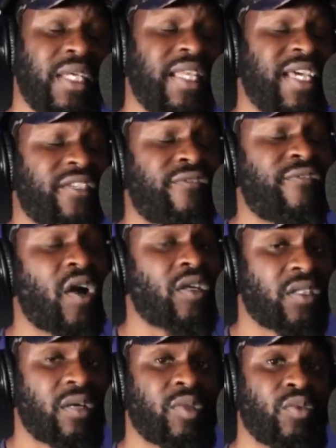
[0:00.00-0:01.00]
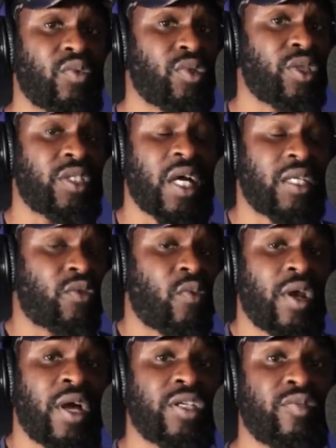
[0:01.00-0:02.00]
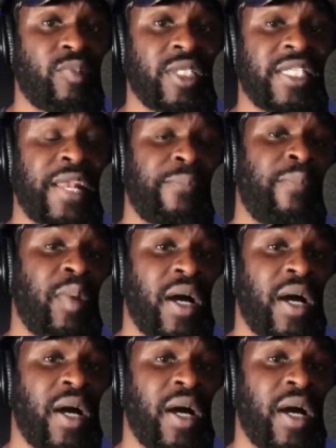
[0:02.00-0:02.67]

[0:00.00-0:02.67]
then that's fucked up towards Dutch 100%.